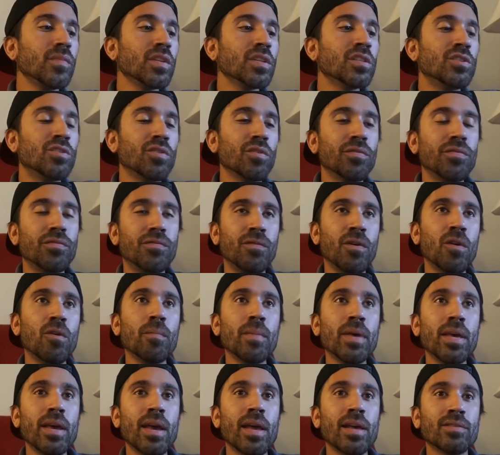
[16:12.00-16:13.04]
So
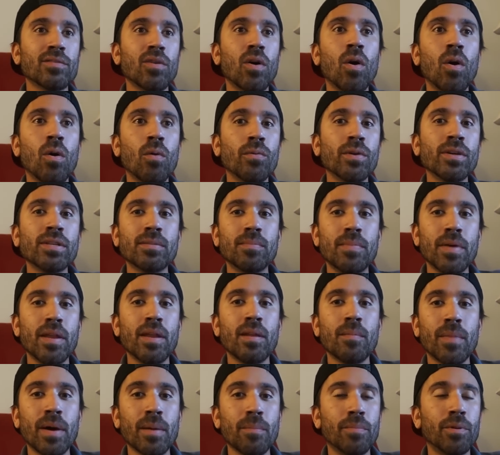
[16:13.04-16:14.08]
filming has always been
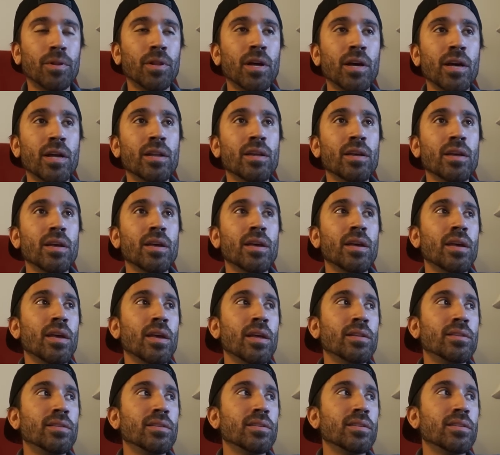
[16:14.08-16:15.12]
in my blood.
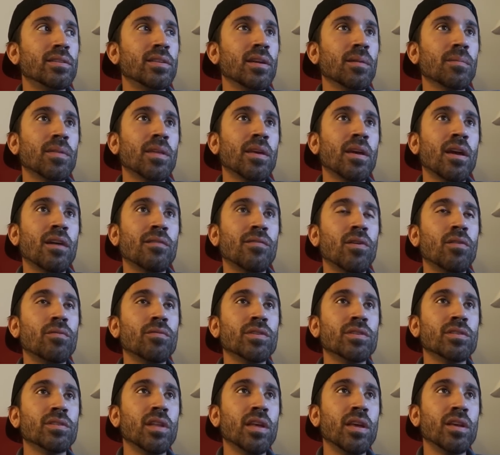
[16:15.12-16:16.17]
It's something I've
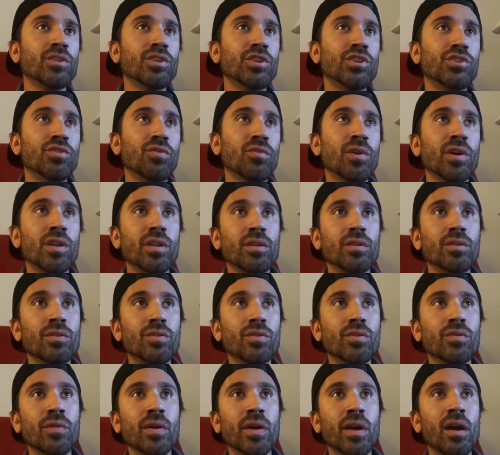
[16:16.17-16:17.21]
always enjoyed
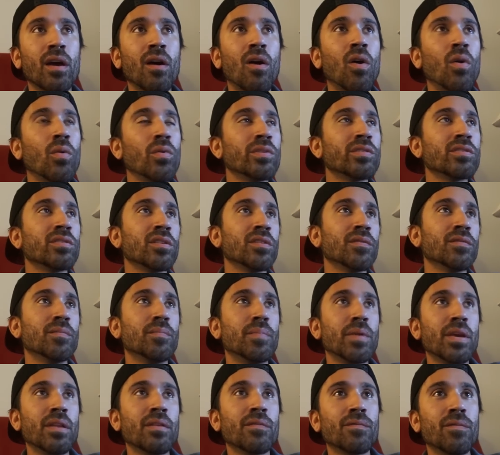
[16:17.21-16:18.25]
doing. I always loved
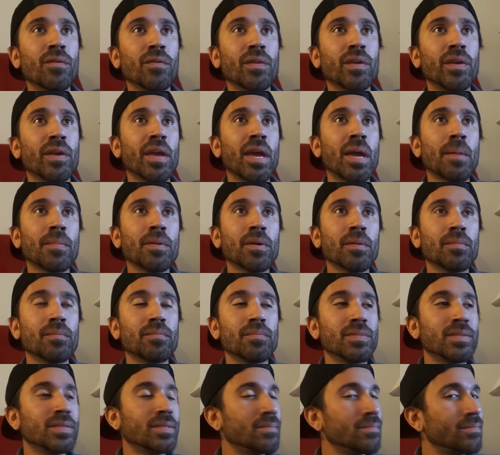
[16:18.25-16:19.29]
being in front of the camera.
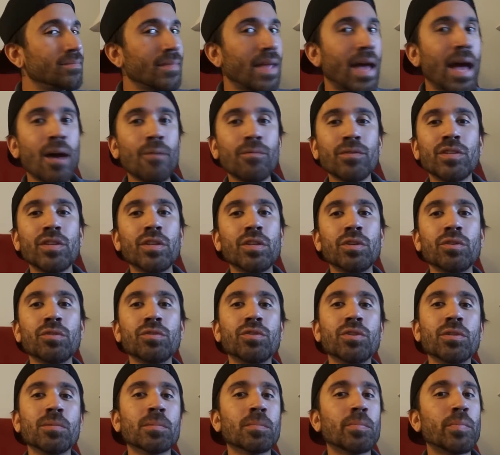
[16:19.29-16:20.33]
I was a
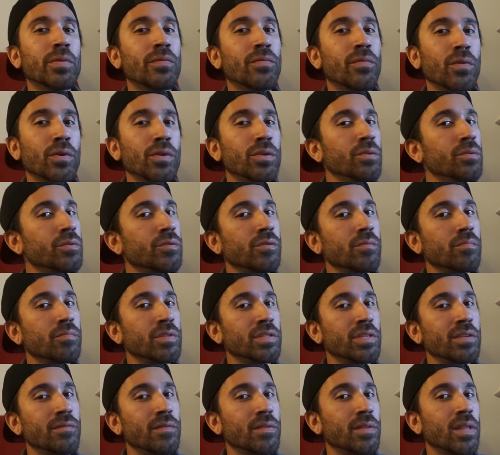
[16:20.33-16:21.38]
YouTuber before YouTube
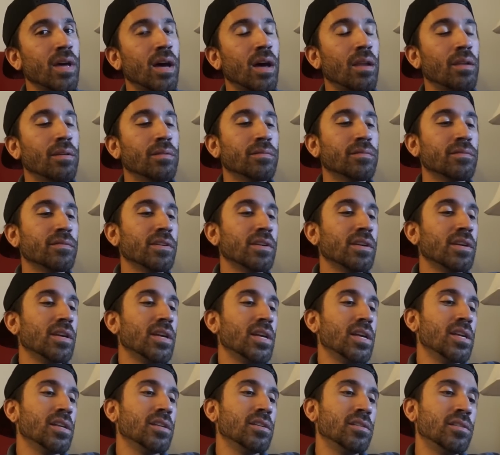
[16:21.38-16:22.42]
was even thought of.
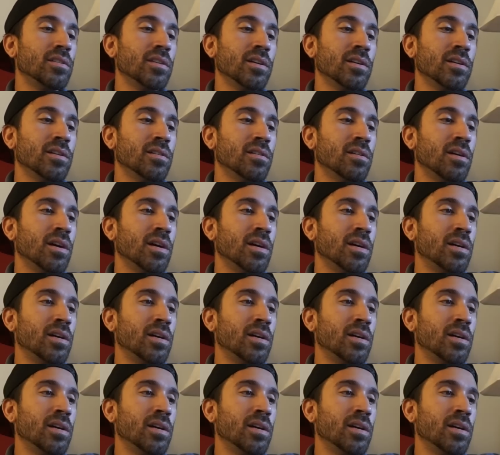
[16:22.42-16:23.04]
So,